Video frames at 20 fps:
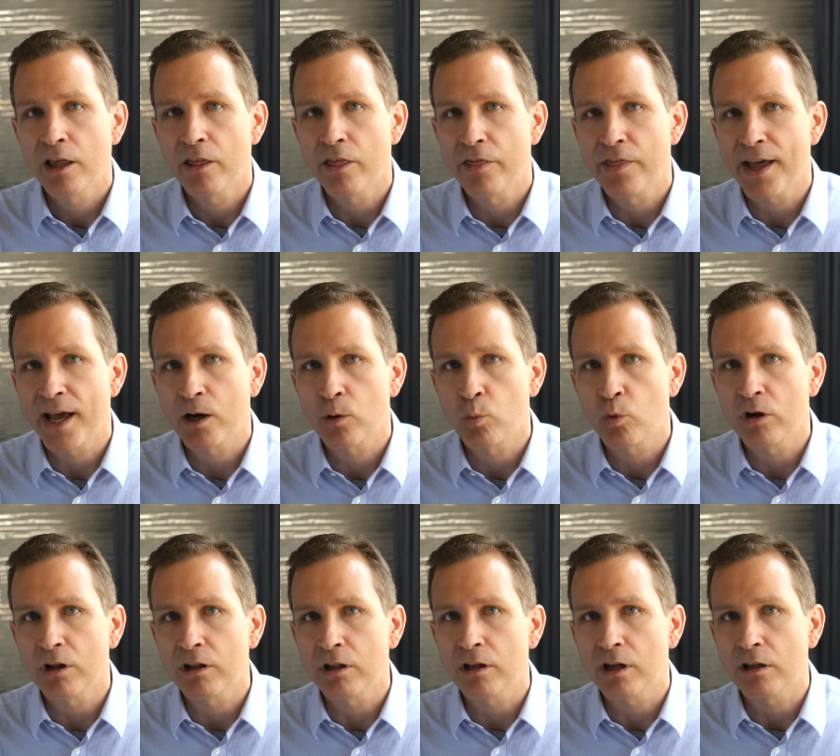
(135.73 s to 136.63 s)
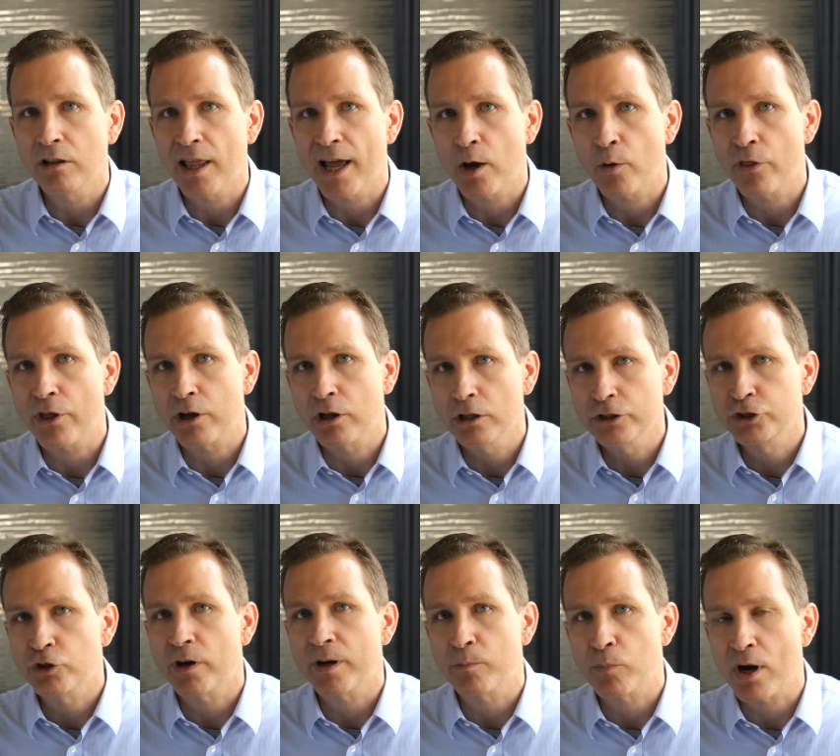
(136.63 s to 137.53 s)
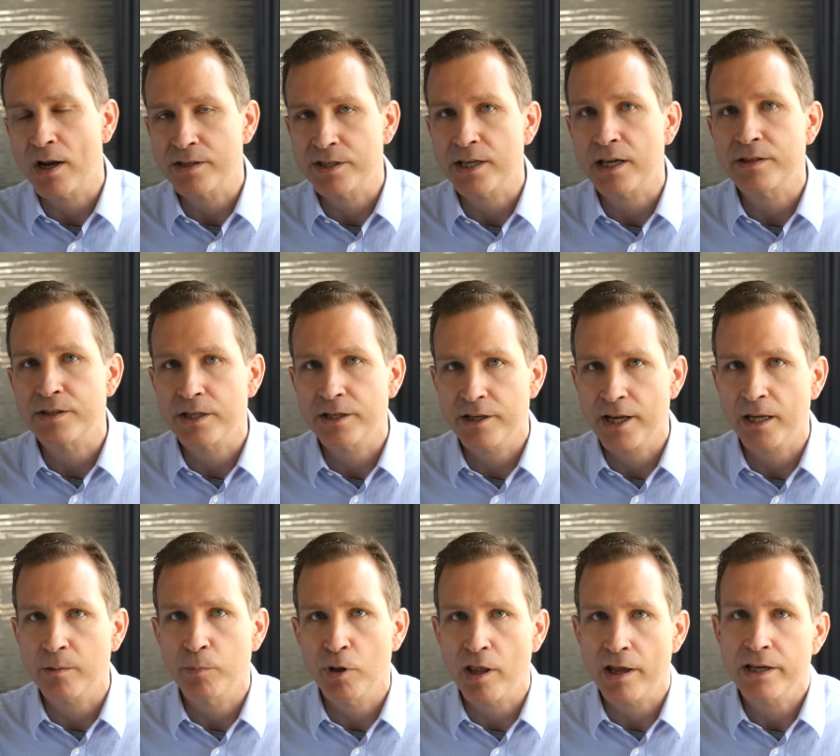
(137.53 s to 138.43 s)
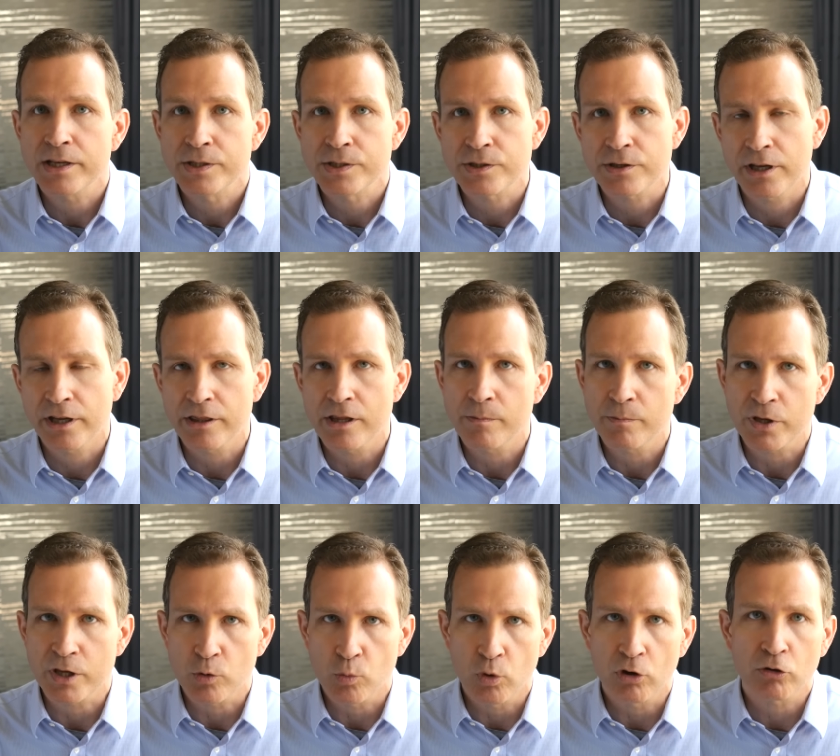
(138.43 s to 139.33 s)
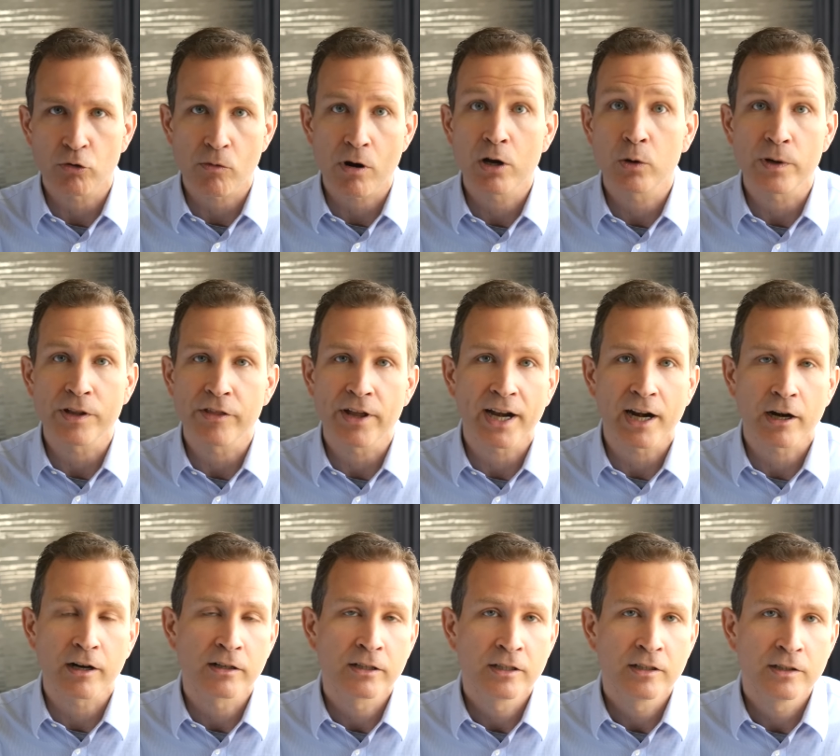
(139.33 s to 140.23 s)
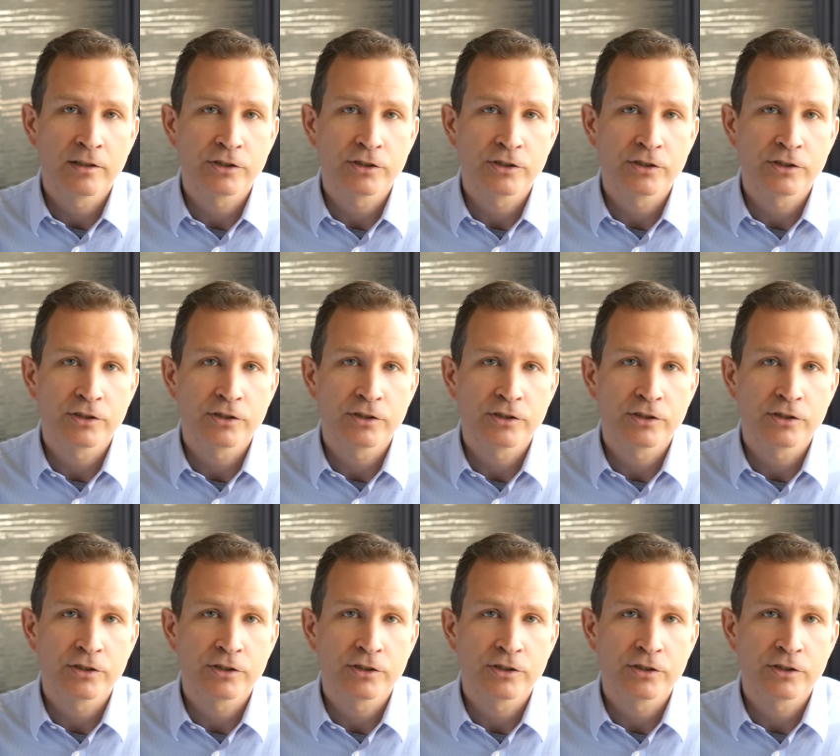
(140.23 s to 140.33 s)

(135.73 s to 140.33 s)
that will allow the culturing process to take place and the meat will grow in there.